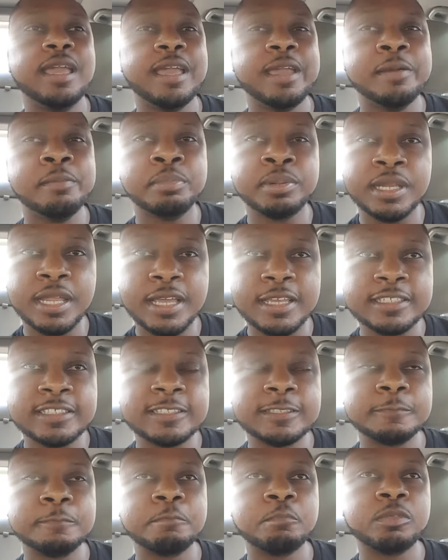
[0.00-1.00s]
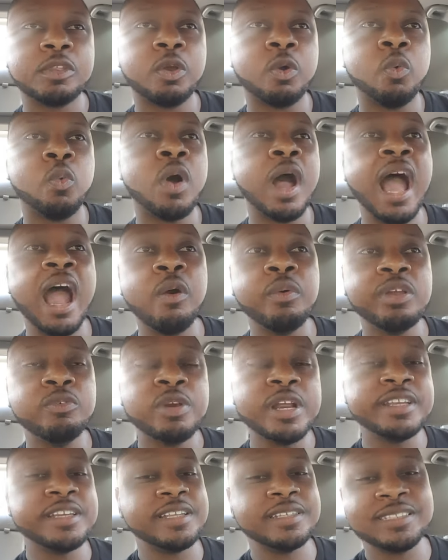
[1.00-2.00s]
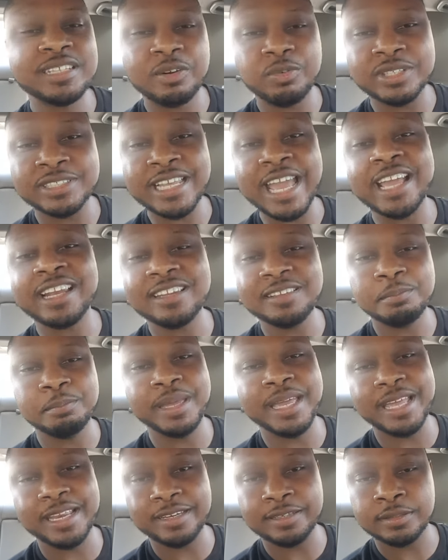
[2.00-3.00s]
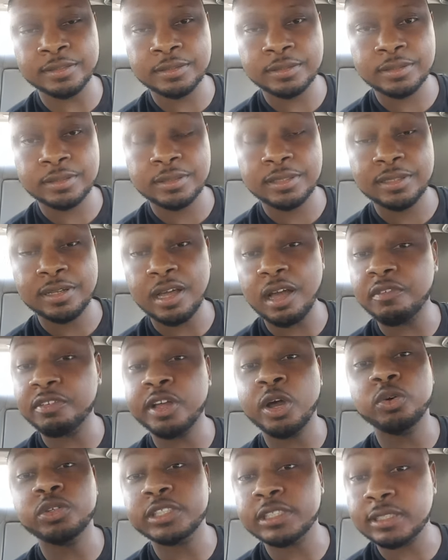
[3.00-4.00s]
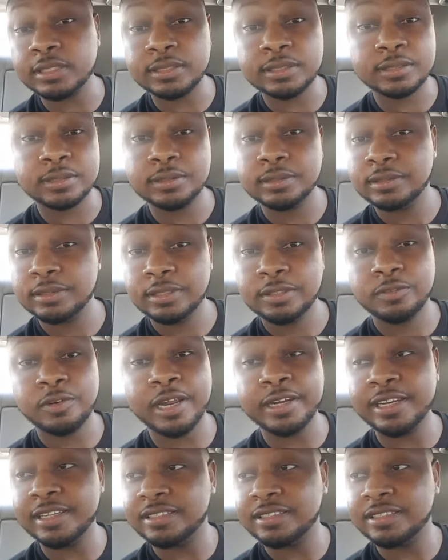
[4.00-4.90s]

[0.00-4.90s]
And plus, why are we reaching into the recycling bin of coaches, right?